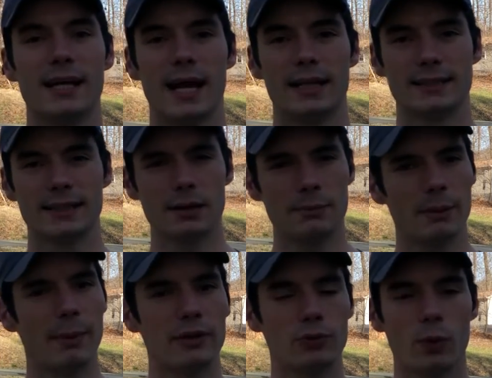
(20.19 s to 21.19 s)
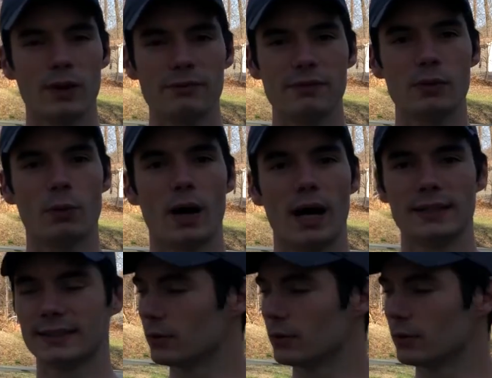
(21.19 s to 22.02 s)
and it's going to be about 20 feet wide,